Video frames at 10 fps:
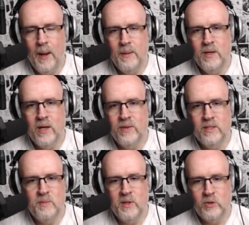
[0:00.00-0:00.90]
Nothing
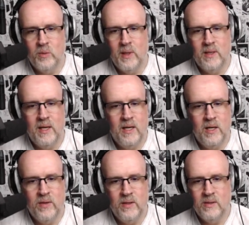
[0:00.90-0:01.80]
special about that.
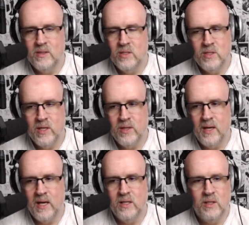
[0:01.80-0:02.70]
Nothing
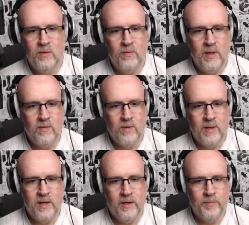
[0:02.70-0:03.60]
added to the flavor
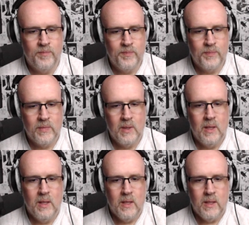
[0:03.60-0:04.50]
there.
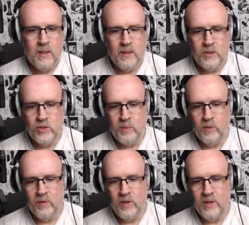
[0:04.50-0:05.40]
Jump
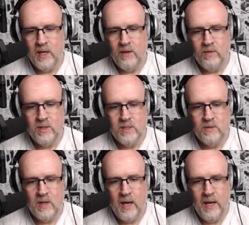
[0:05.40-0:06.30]
over here to Kevin's
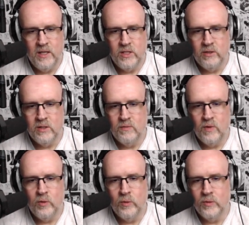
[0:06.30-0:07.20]
and Jerry's
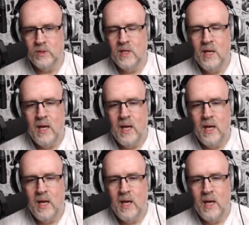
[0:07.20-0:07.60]
vocals.